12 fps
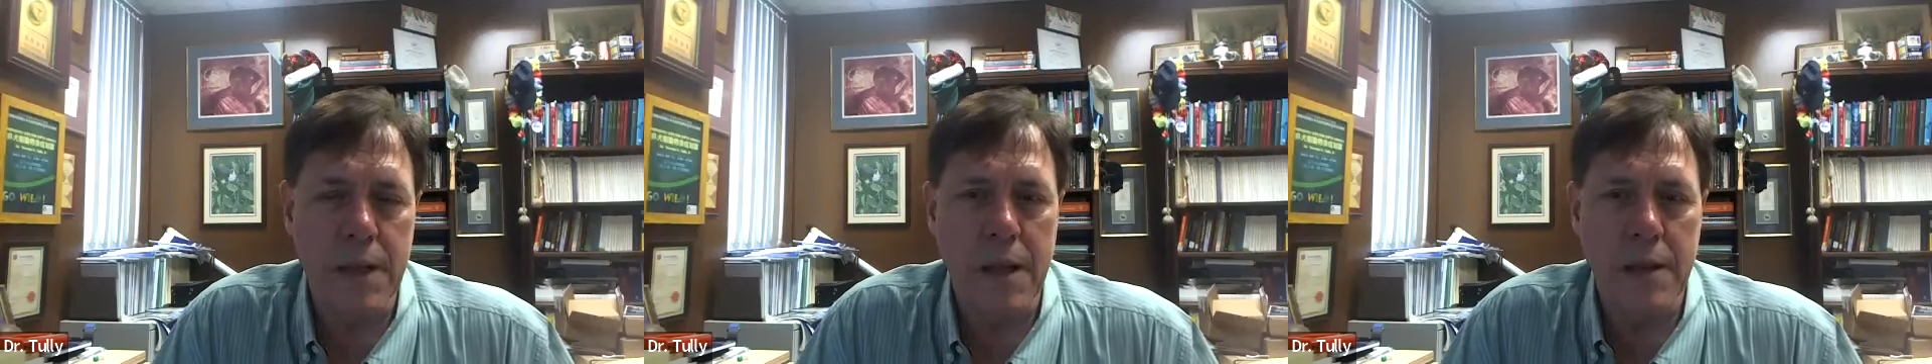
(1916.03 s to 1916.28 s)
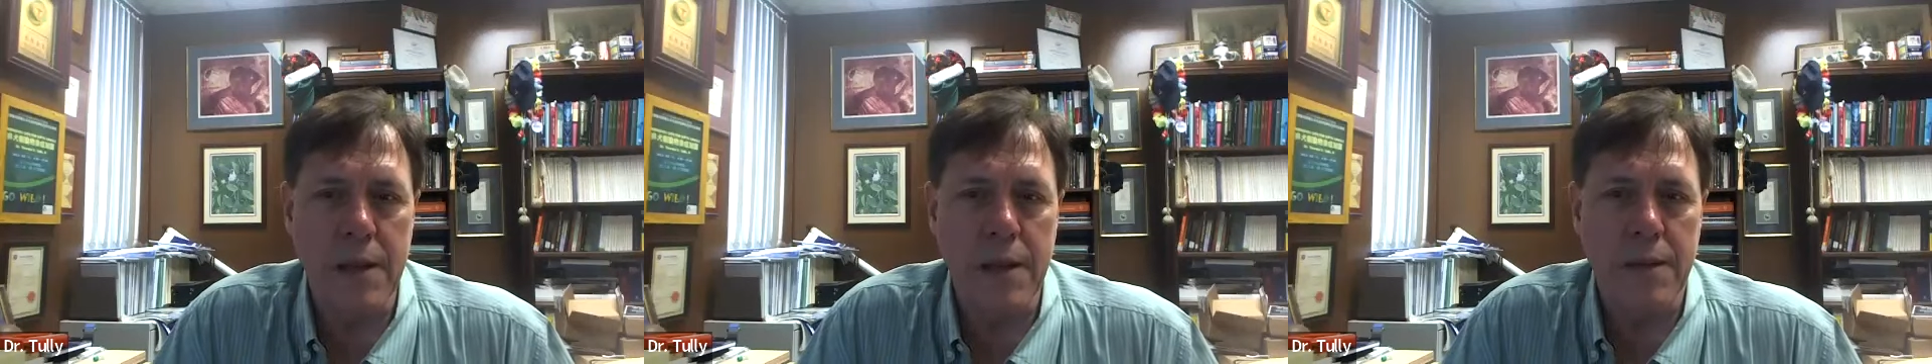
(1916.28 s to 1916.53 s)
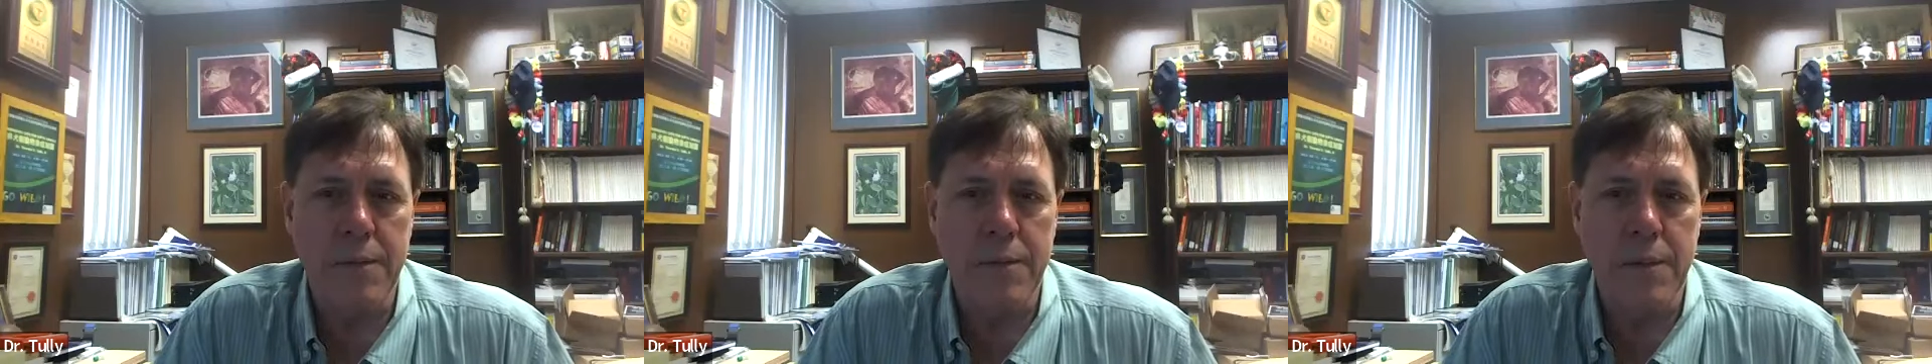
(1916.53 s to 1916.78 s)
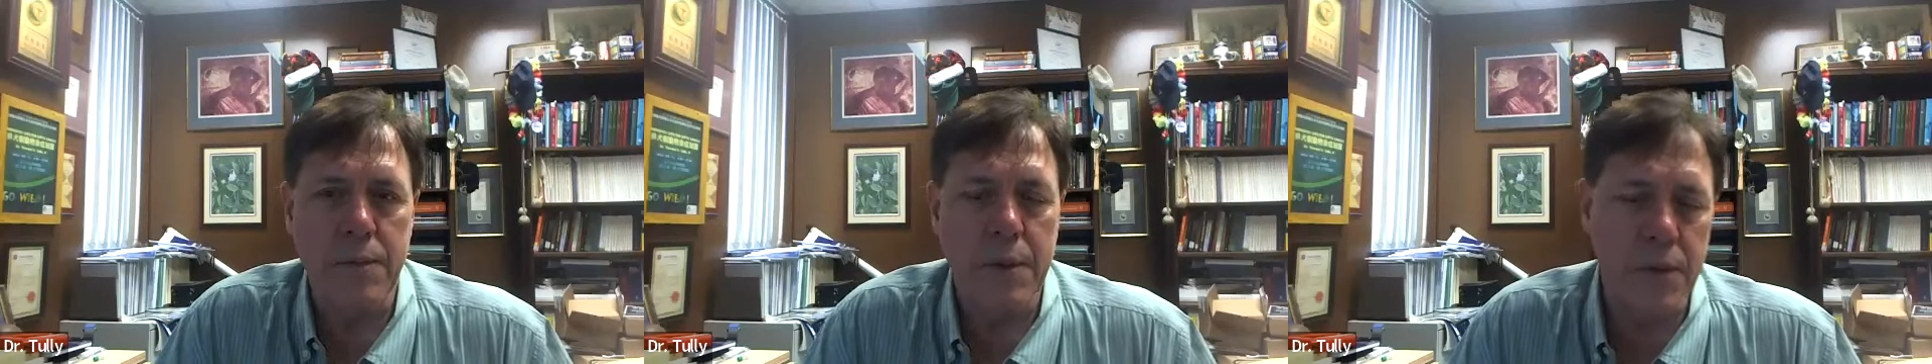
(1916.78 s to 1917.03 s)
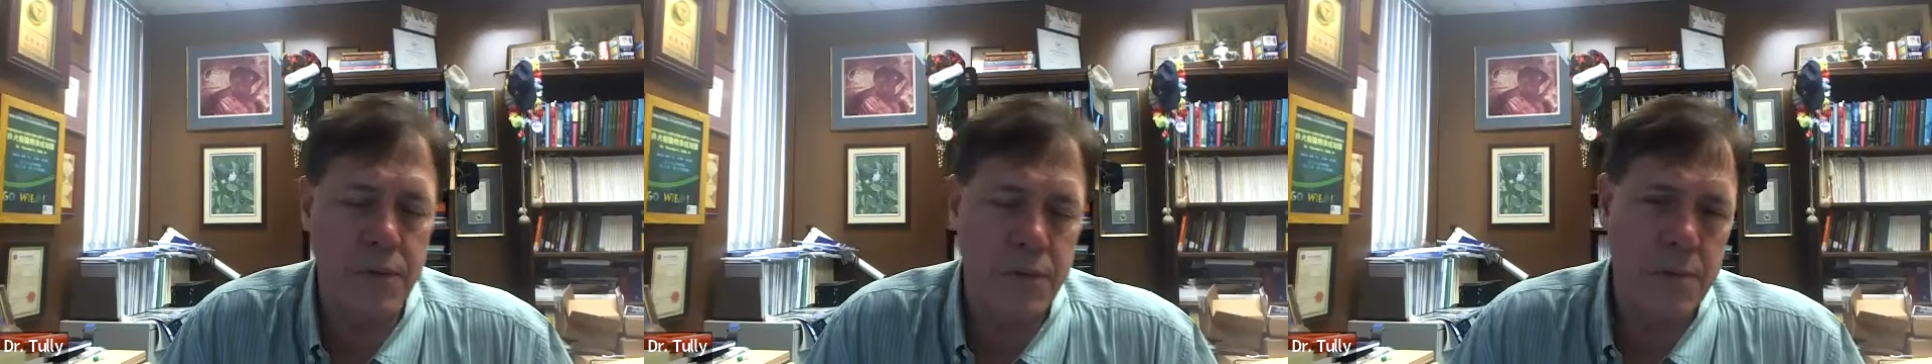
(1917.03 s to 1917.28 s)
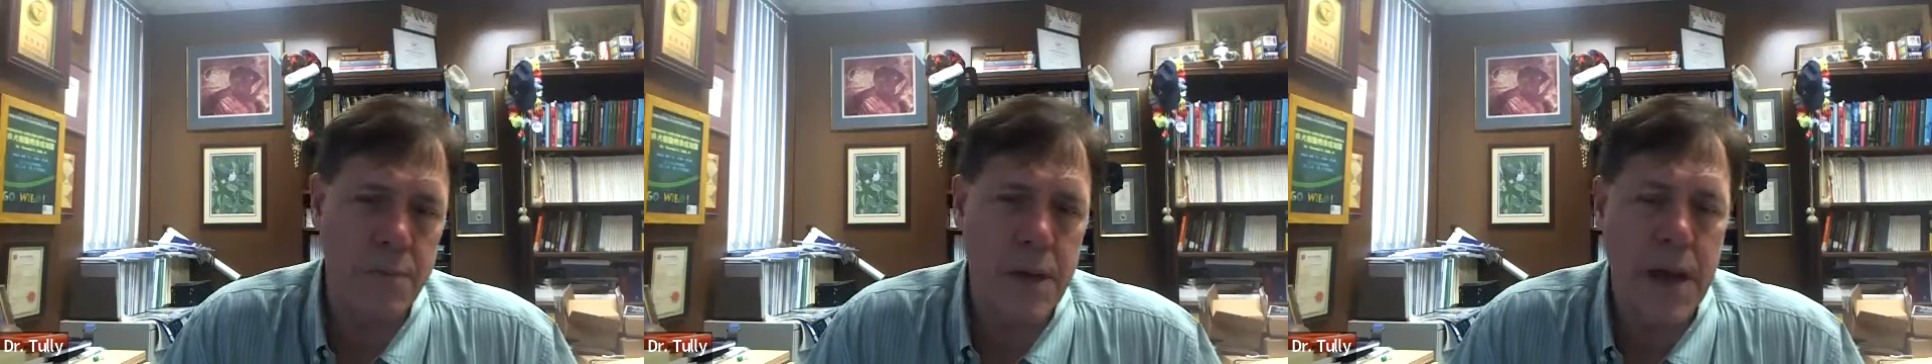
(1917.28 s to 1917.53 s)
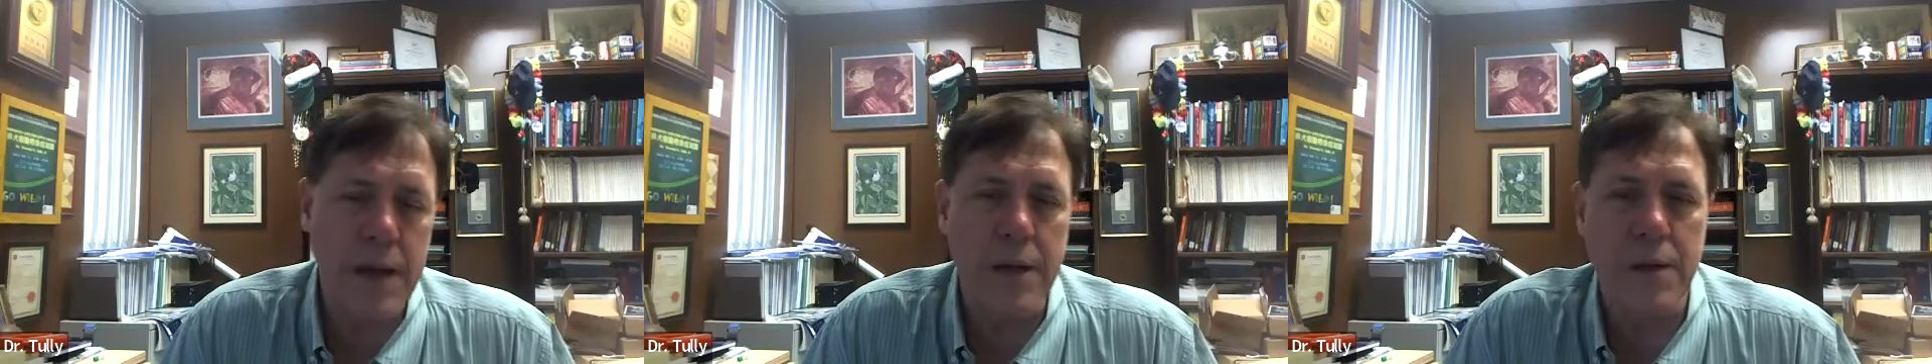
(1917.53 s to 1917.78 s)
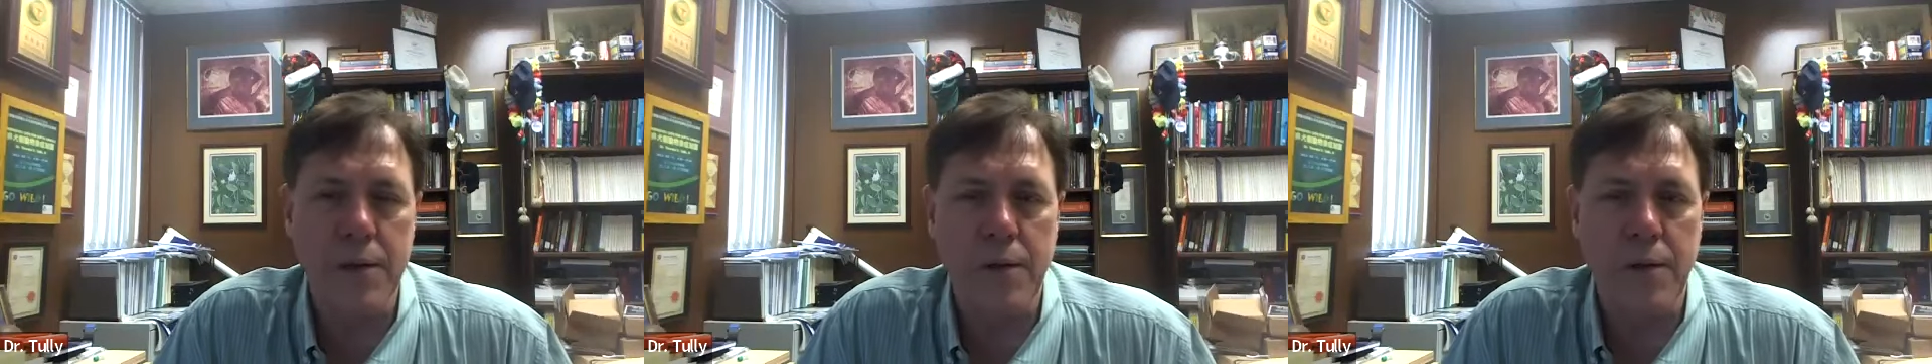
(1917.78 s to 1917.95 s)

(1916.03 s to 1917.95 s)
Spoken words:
that we used a magnet